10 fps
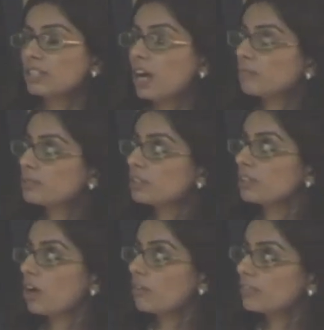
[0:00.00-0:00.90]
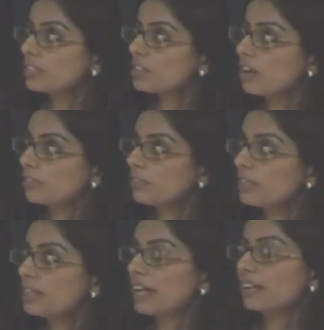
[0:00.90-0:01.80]
adoption of free
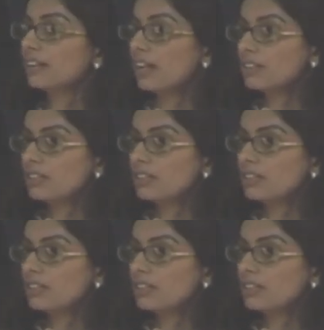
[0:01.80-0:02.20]
software and get